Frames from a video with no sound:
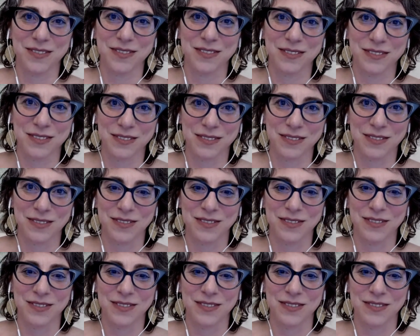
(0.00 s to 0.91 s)

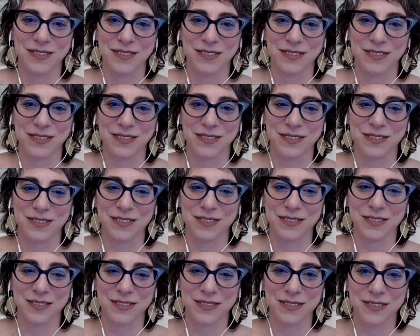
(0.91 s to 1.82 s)

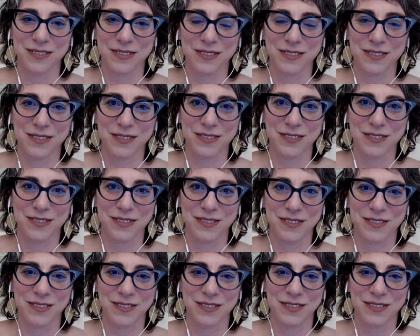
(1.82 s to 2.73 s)

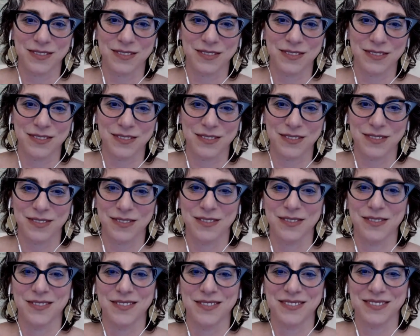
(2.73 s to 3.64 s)

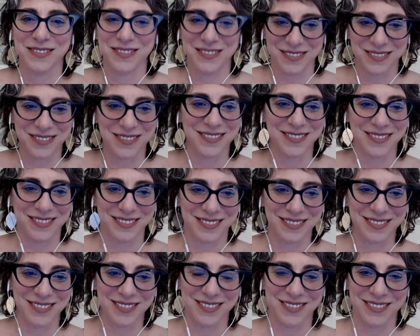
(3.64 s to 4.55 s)

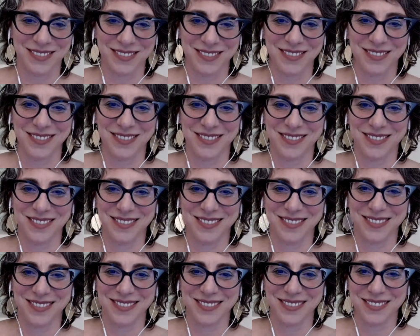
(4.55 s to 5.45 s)

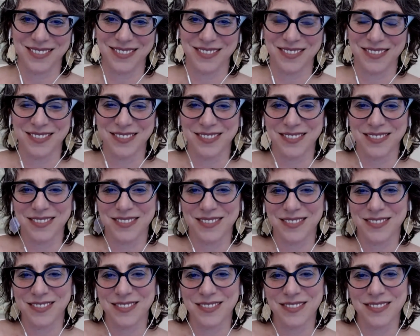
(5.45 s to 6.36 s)

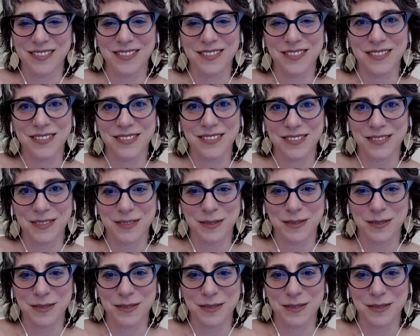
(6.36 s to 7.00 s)
The person shown says nothing.